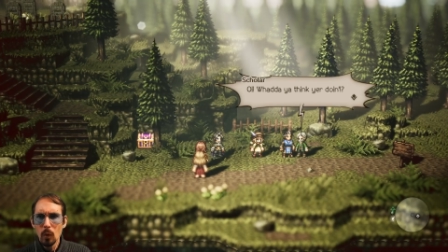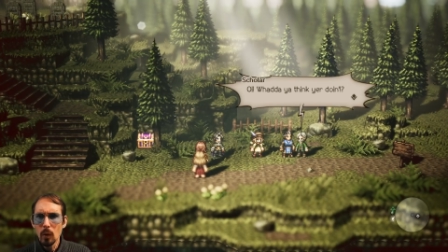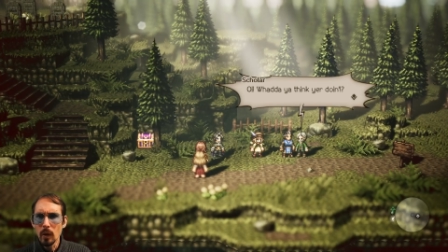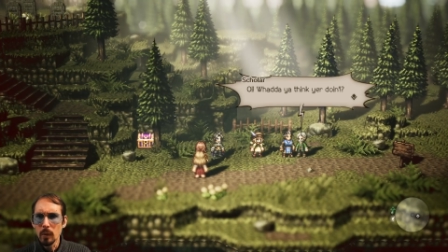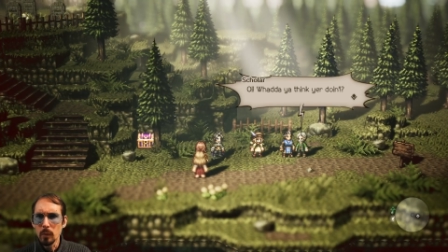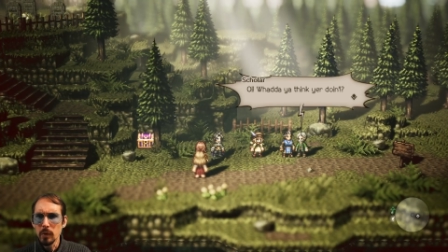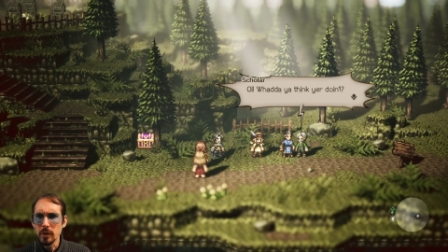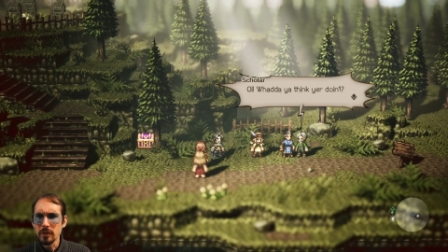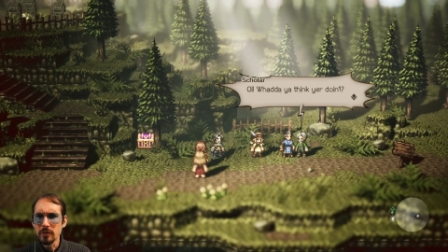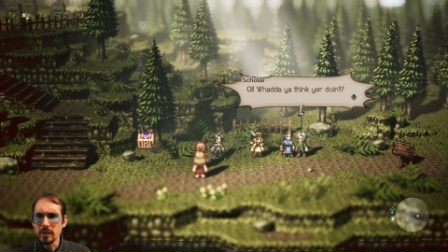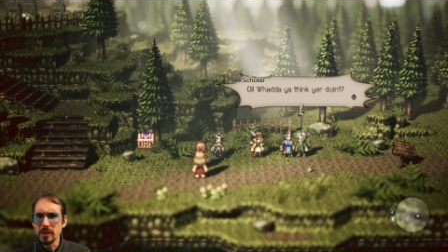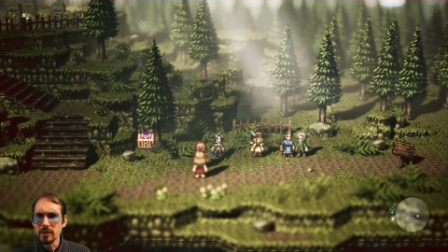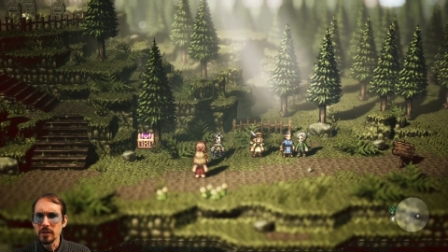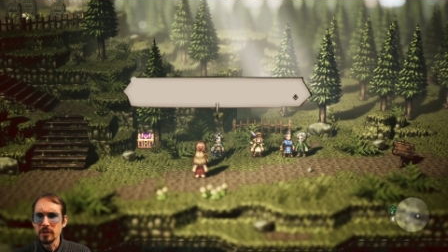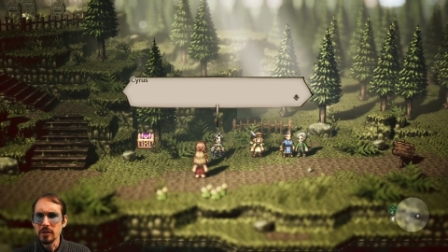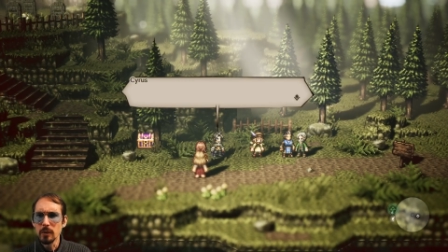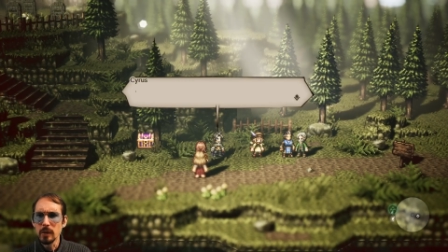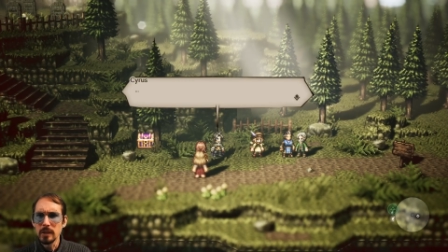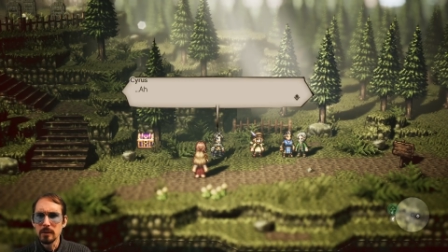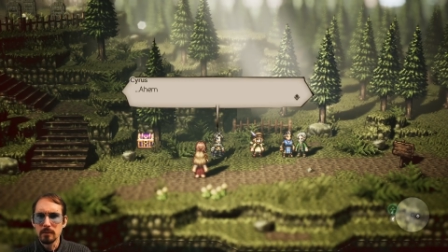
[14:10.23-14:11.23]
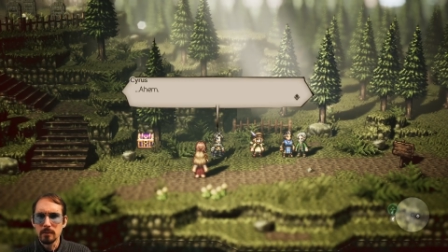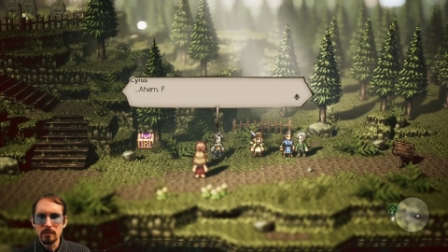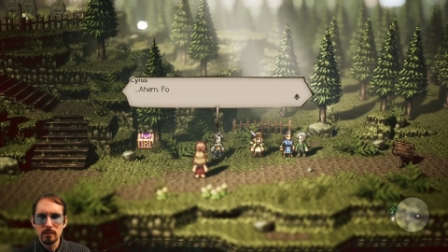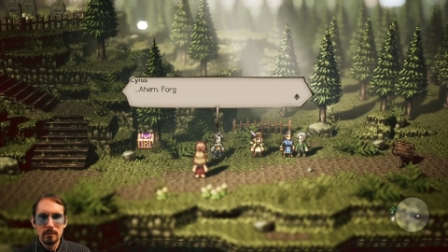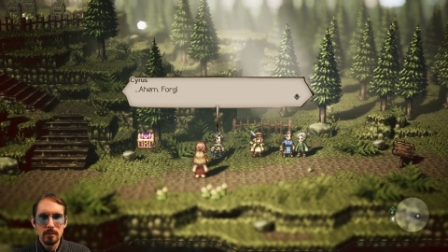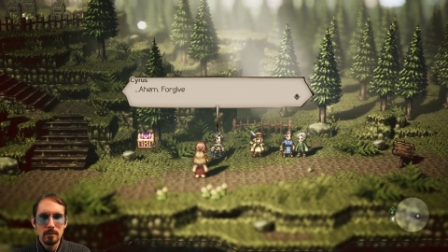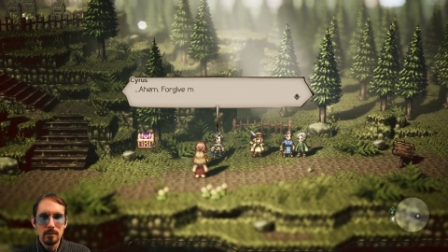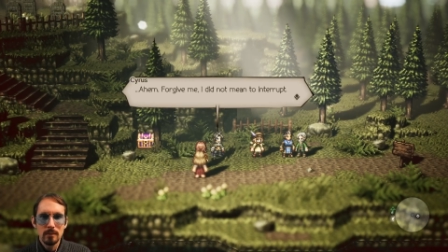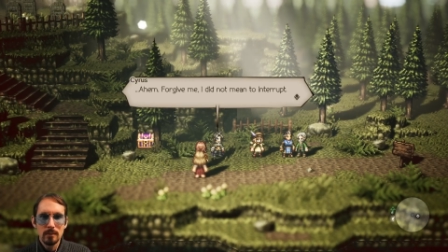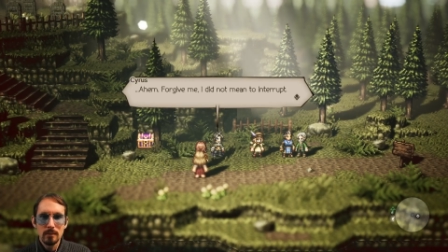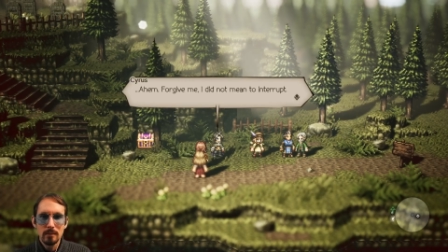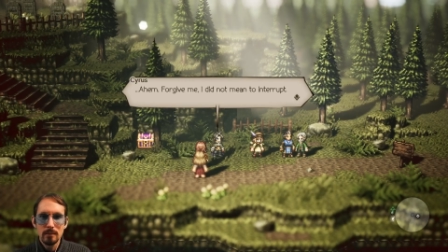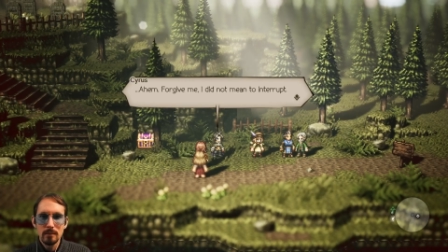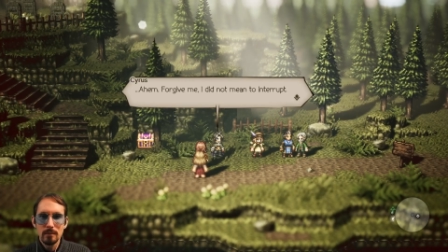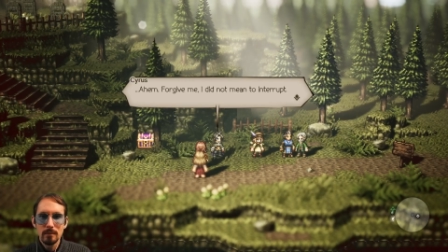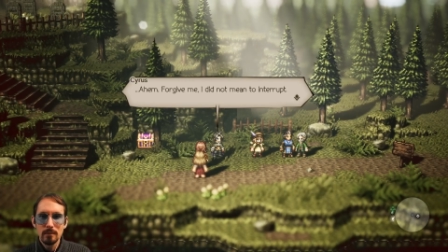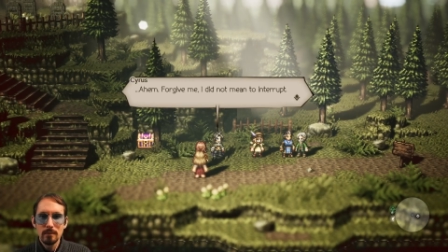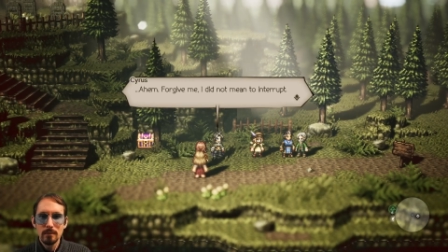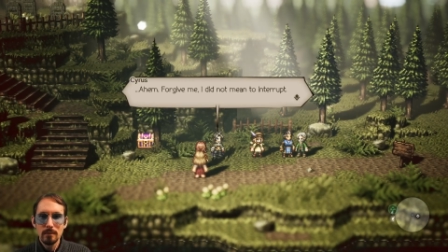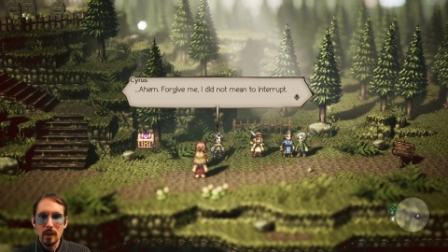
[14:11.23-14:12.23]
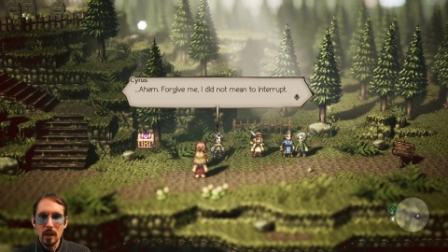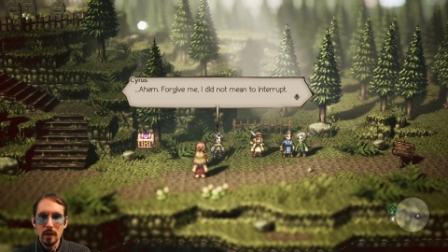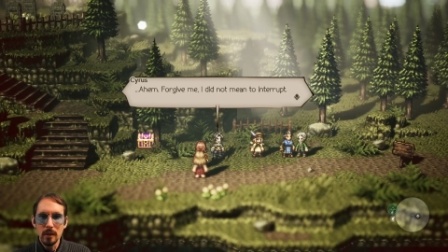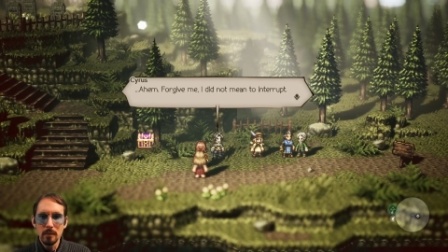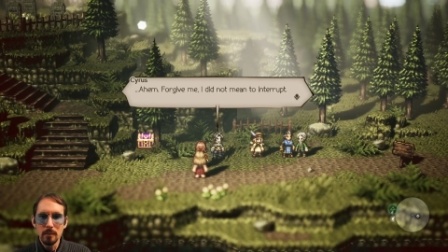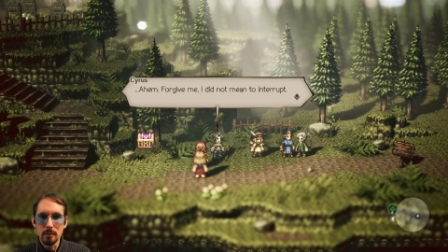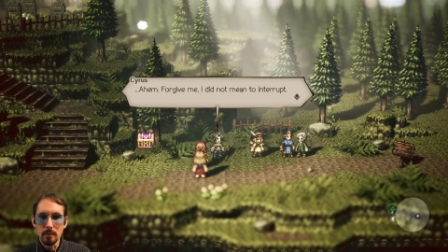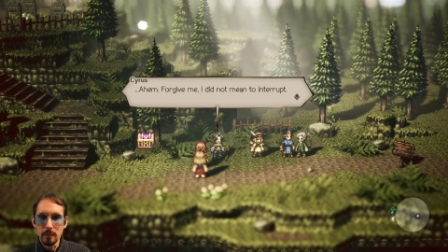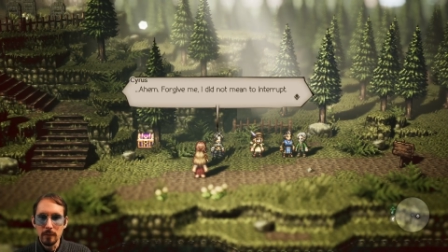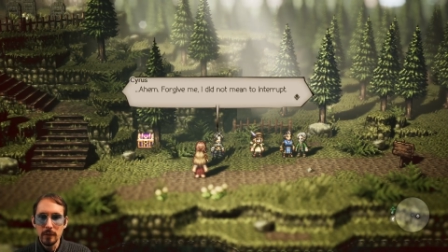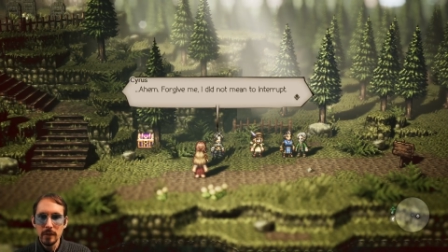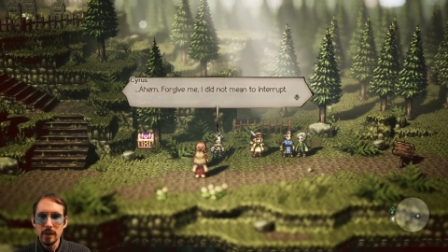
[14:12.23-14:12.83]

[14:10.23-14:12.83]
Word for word: Oi, what do you think you're doing? Hey,